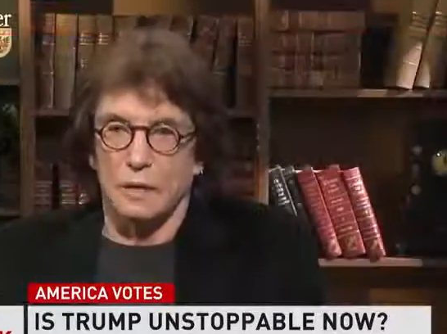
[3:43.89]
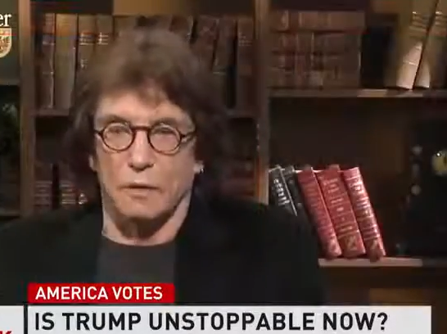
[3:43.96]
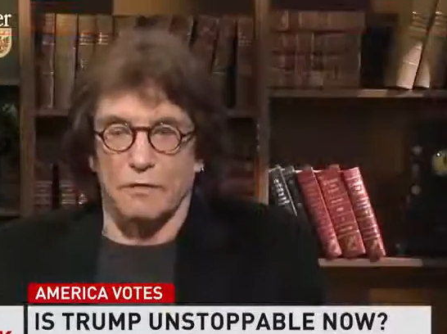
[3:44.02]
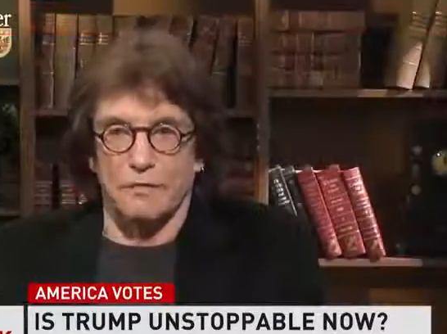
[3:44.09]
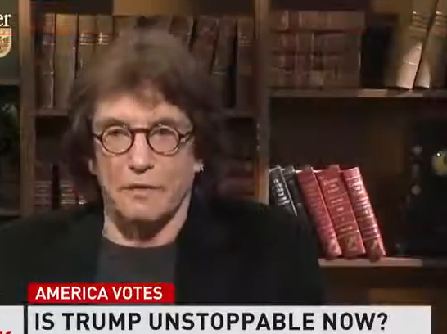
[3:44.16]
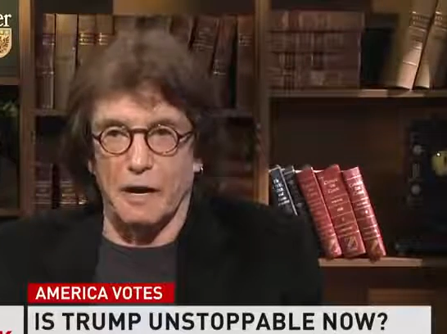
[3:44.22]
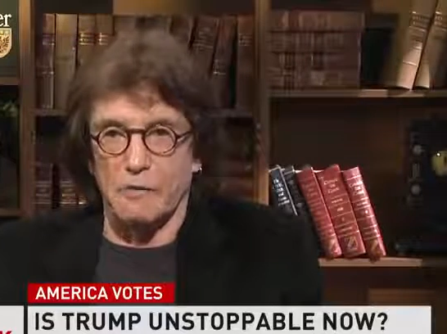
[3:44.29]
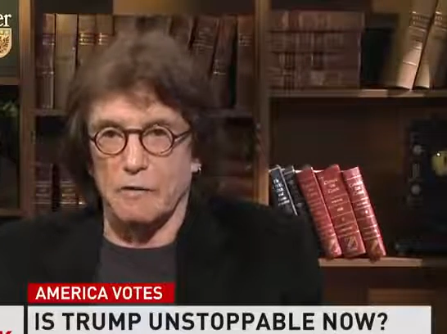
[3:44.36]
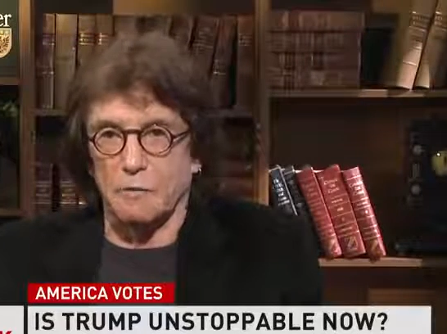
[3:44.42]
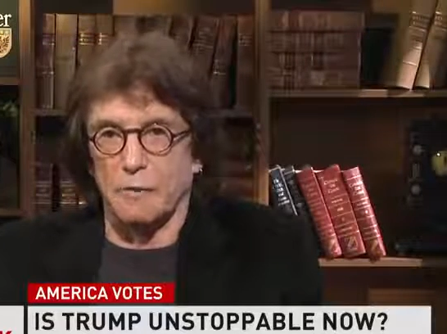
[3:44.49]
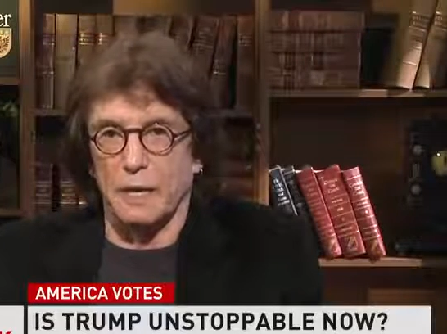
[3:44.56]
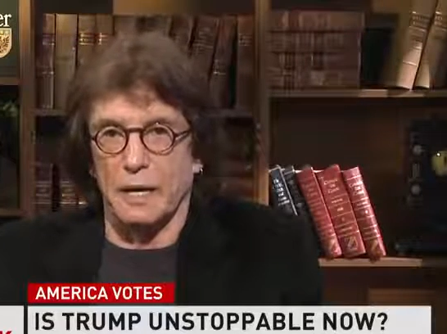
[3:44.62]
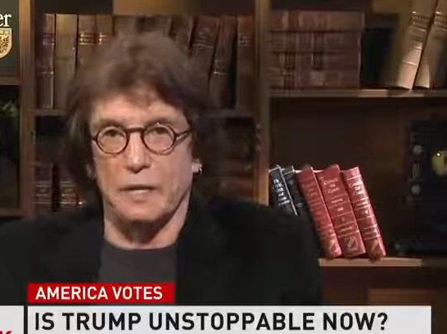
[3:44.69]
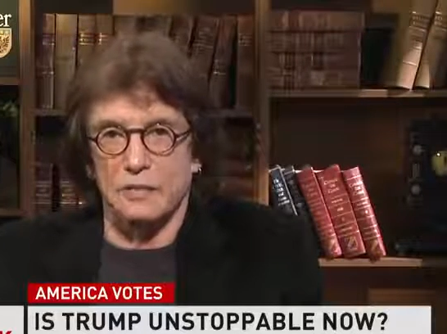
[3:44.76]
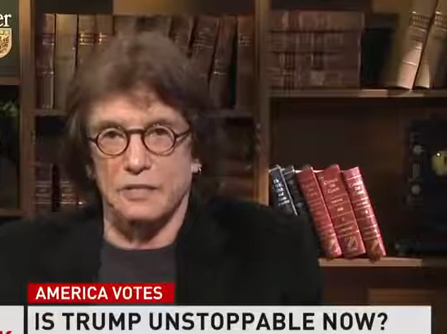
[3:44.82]
know, a foreign
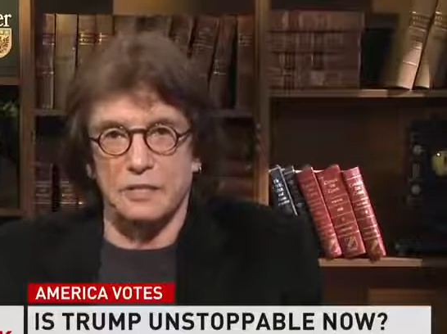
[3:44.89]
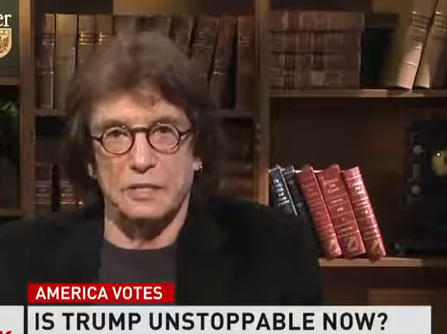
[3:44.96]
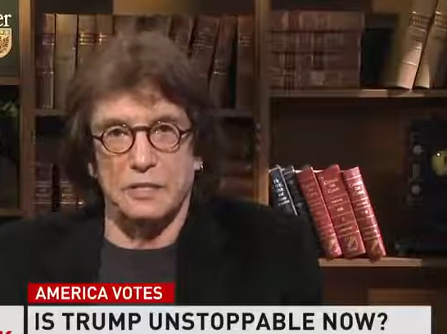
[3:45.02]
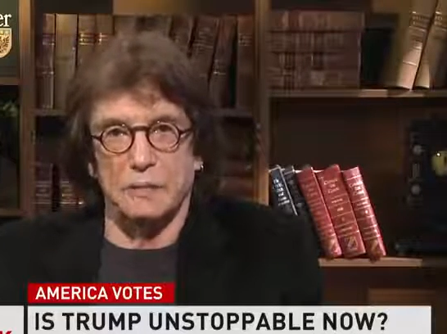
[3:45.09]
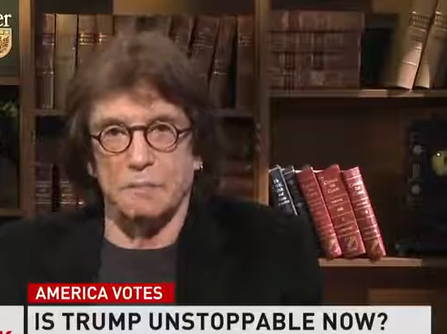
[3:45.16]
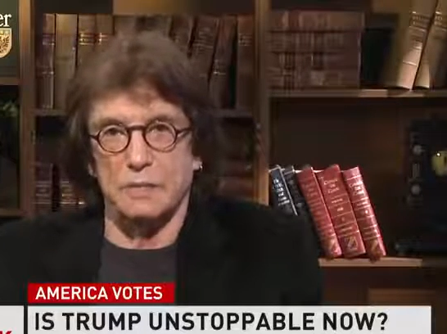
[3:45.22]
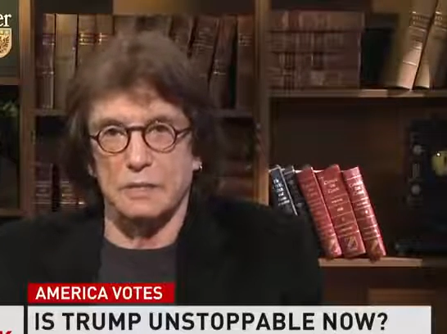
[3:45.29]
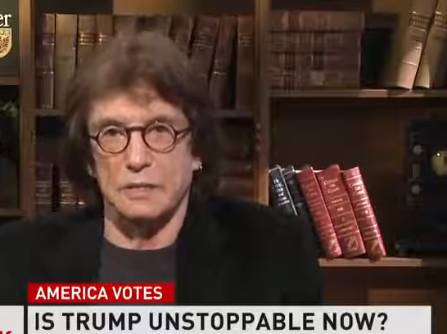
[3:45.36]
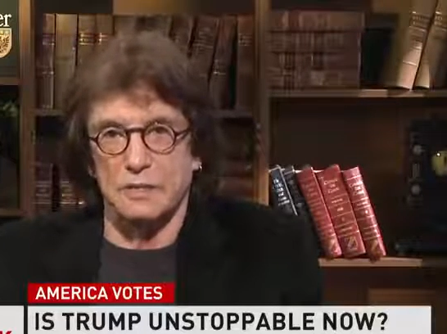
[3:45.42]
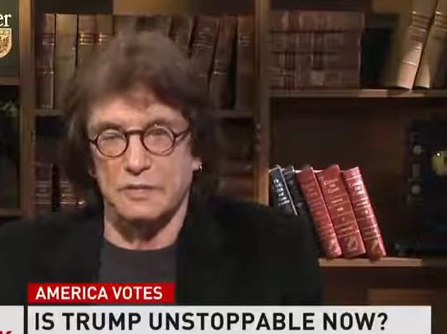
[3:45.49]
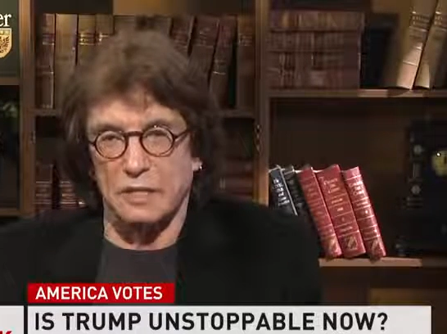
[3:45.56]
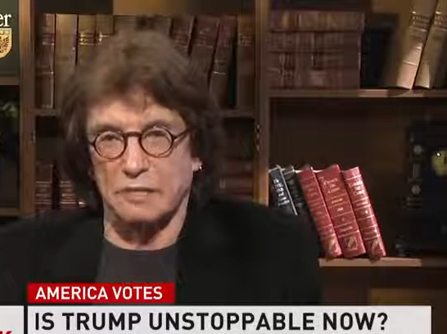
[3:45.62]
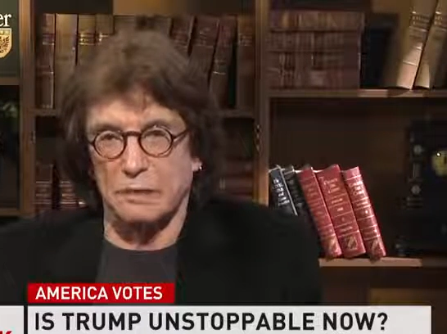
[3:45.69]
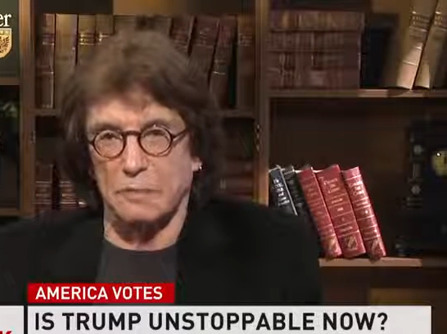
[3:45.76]
policy that believes that